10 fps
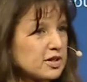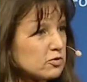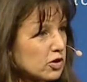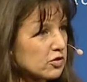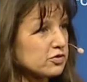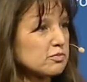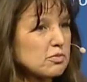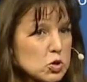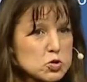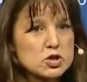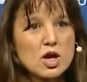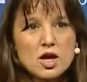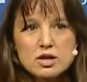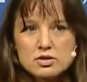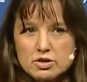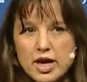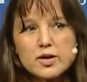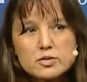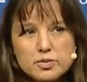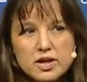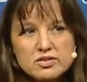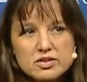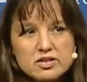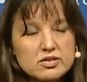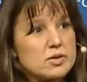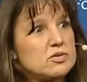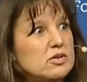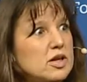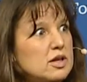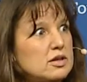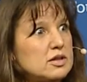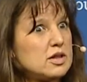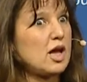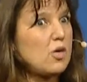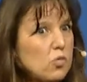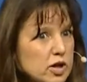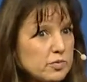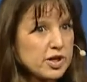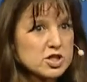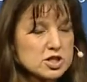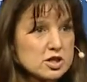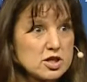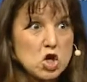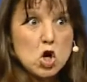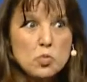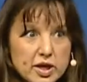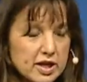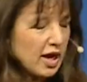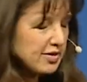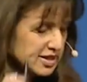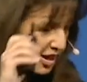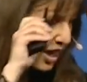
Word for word: in one of the most crowded places. I was like, not one picture, nobody. I,